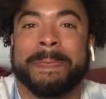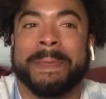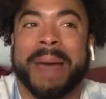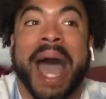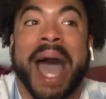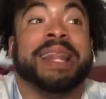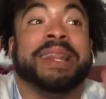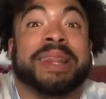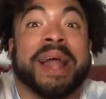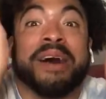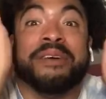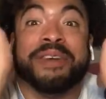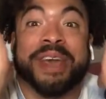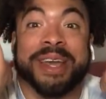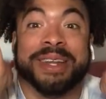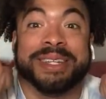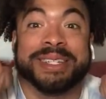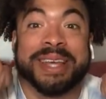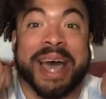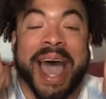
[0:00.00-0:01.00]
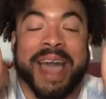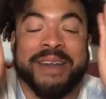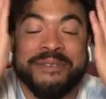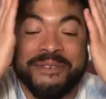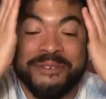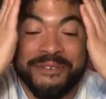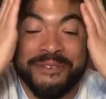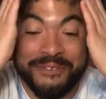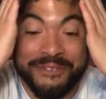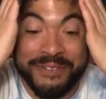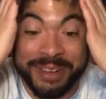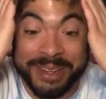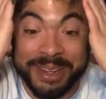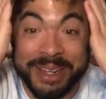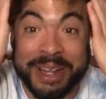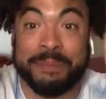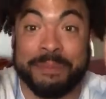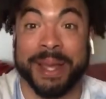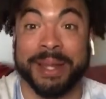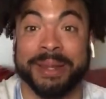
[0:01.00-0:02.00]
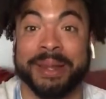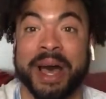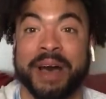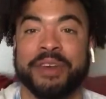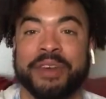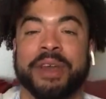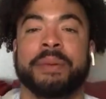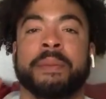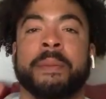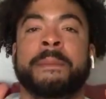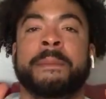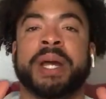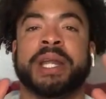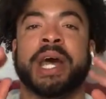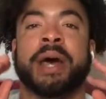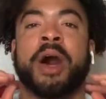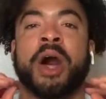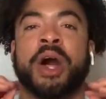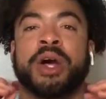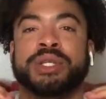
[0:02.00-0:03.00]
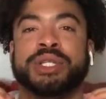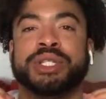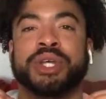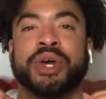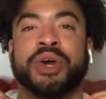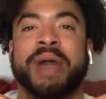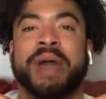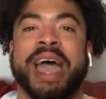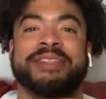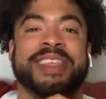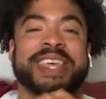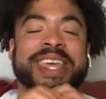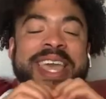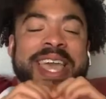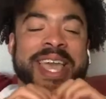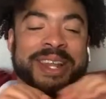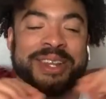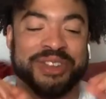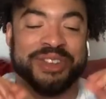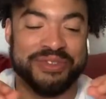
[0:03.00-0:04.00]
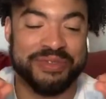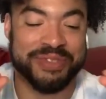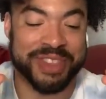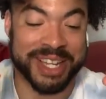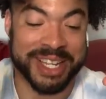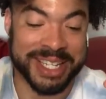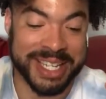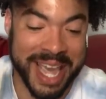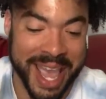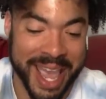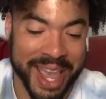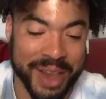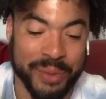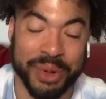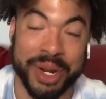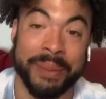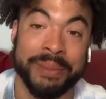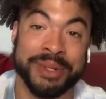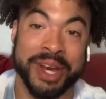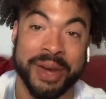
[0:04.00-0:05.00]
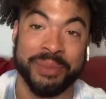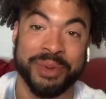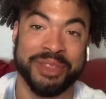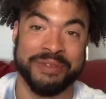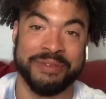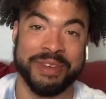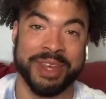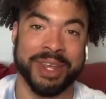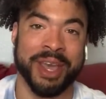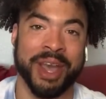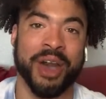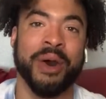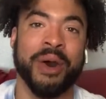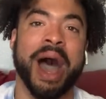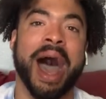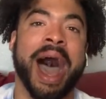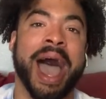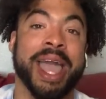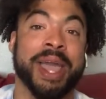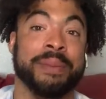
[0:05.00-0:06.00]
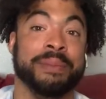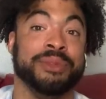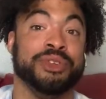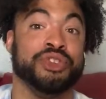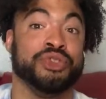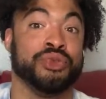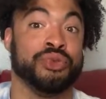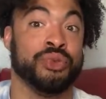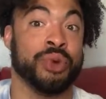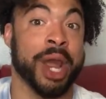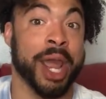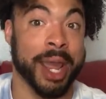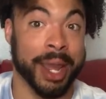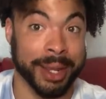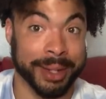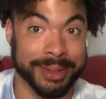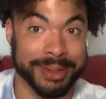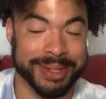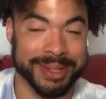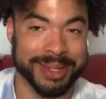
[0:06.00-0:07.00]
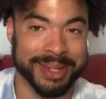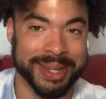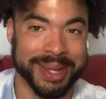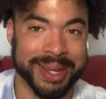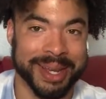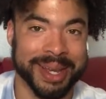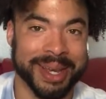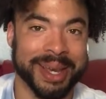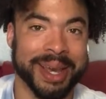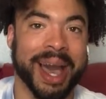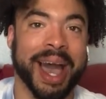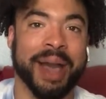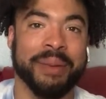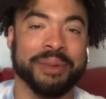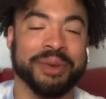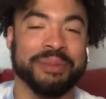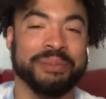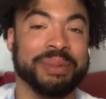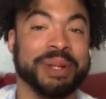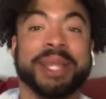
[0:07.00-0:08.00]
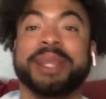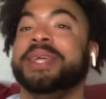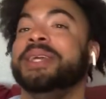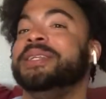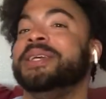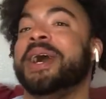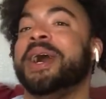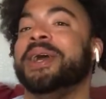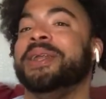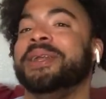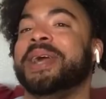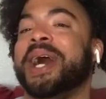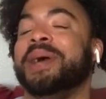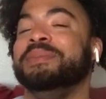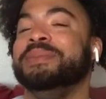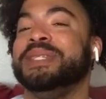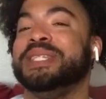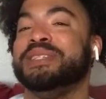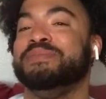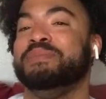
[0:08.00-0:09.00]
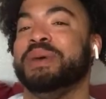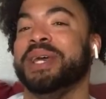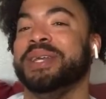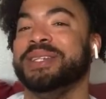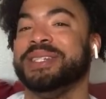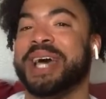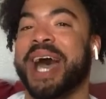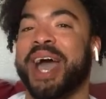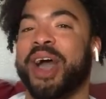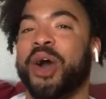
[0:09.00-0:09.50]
I love it. I flipping love it. But I also, at the end of the day, when I'm done with the video, I am drained. I'm completely done. I'm spent.